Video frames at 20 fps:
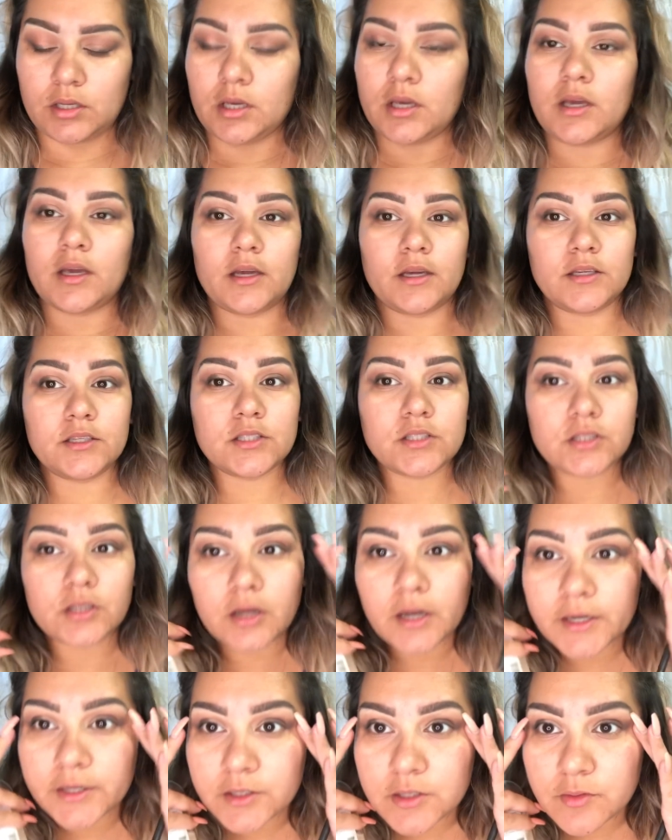Okay, so
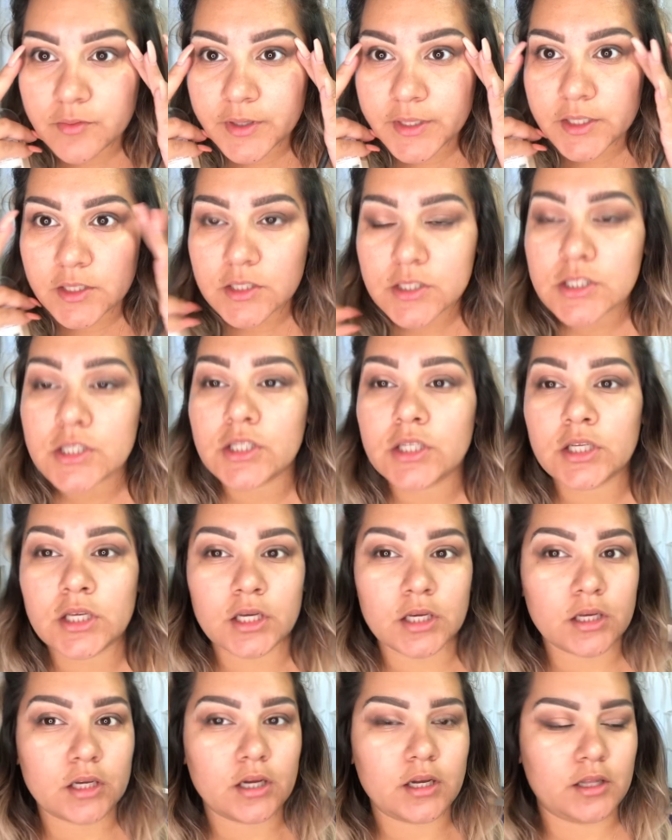I know right now it's
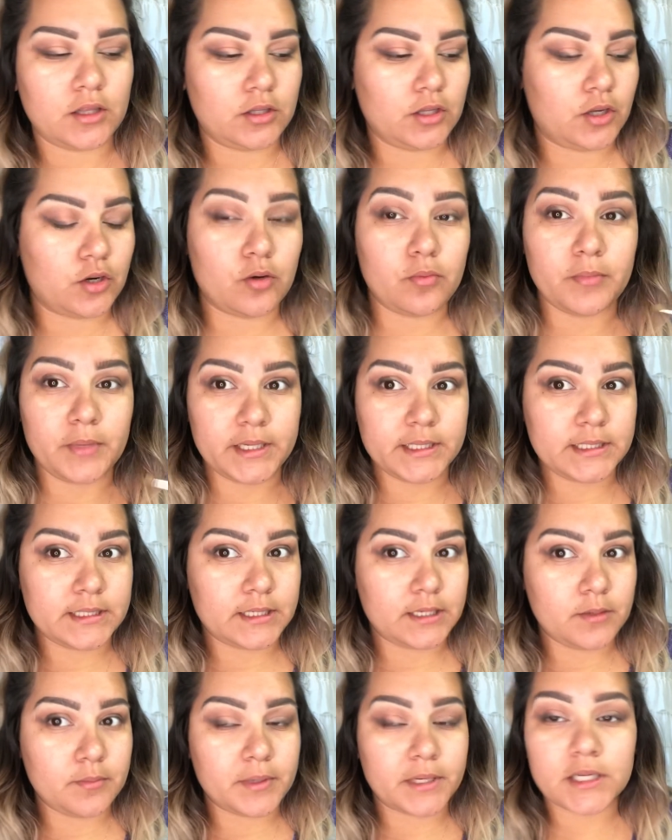looking a little
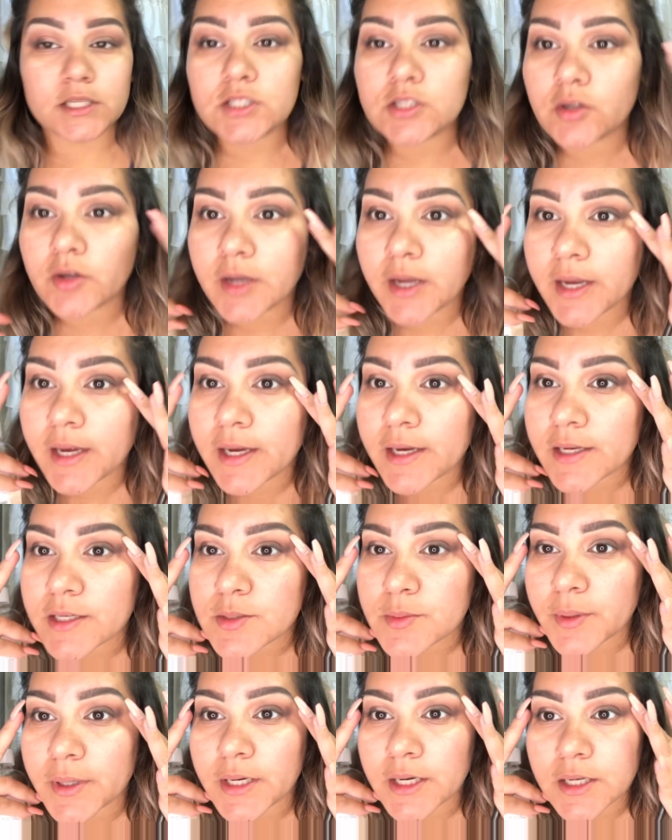messy, but it's okay, because
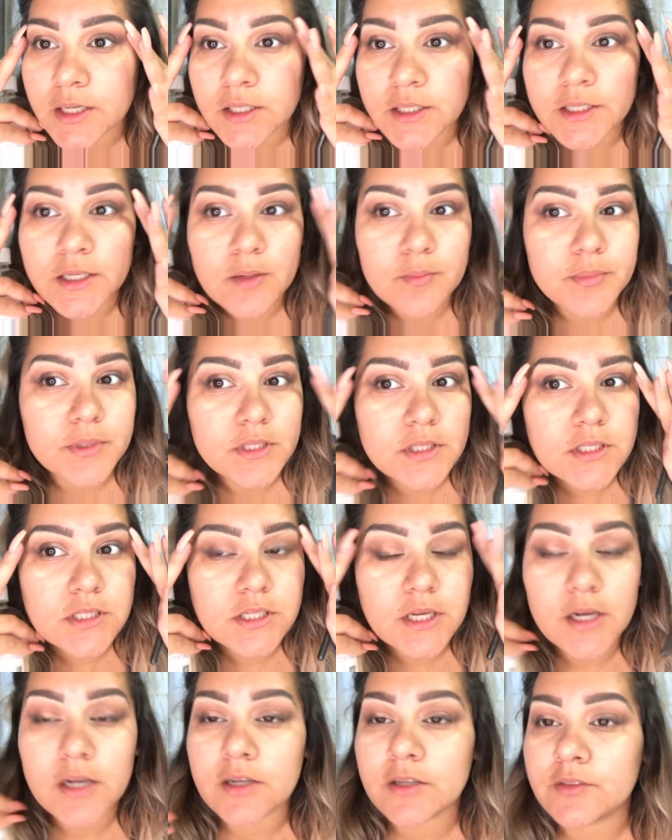we're gonna clean up the
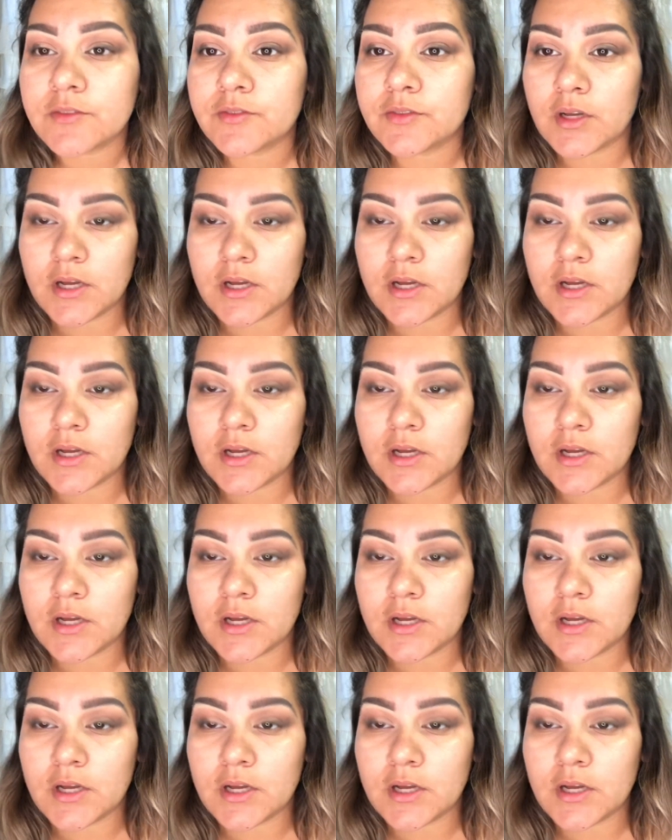stuff.